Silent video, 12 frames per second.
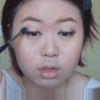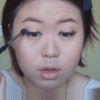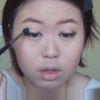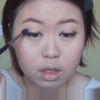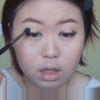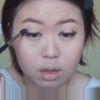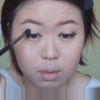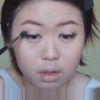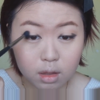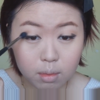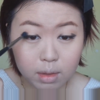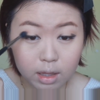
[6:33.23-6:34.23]
Going in
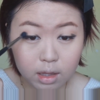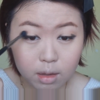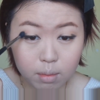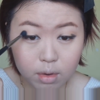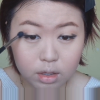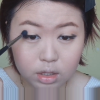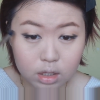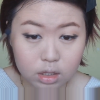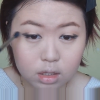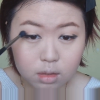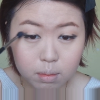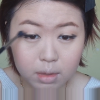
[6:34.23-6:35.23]
with the blending brush and
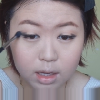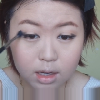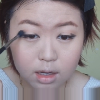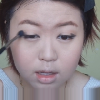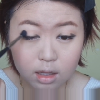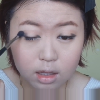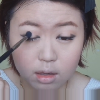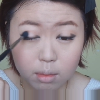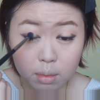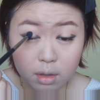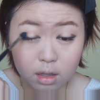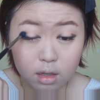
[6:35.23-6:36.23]
just blend it a little
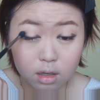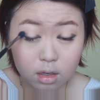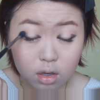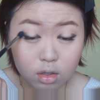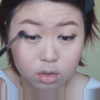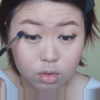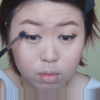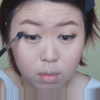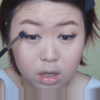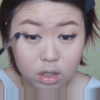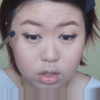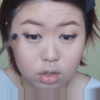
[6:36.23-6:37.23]
bit, not too
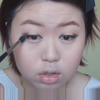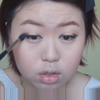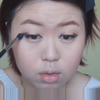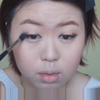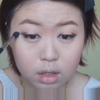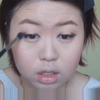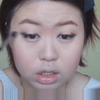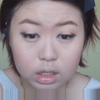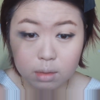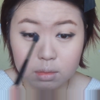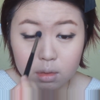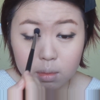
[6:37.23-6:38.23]
much. You still want the
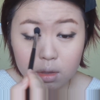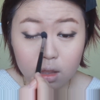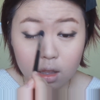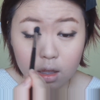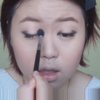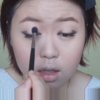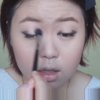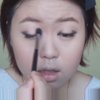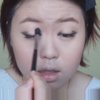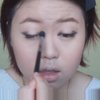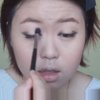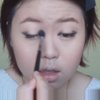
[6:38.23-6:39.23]
shape to be there,
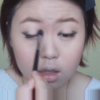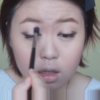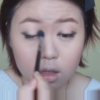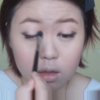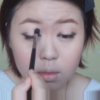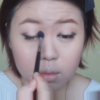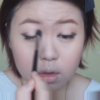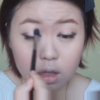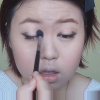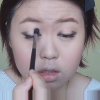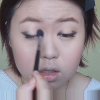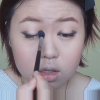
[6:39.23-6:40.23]

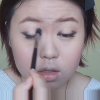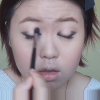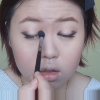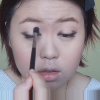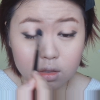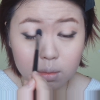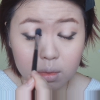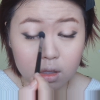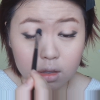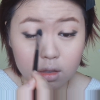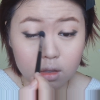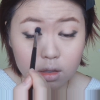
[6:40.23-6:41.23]
but just so it looks a bit
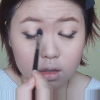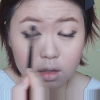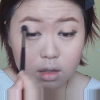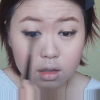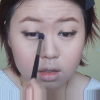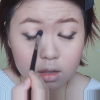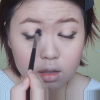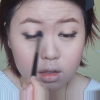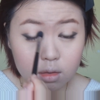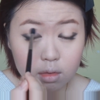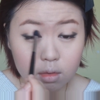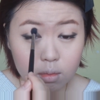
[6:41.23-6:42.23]

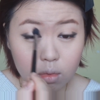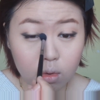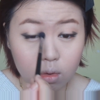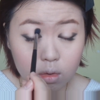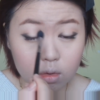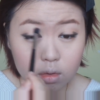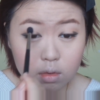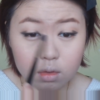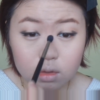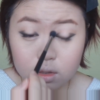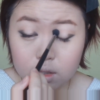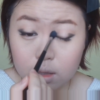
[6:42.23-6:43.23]
more
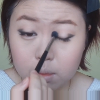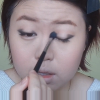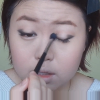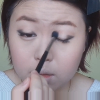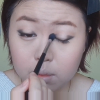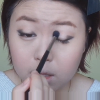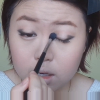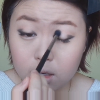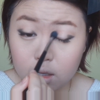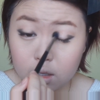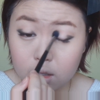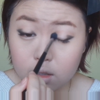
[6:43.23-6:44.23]
seamless and
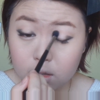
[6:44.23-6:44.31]
blended.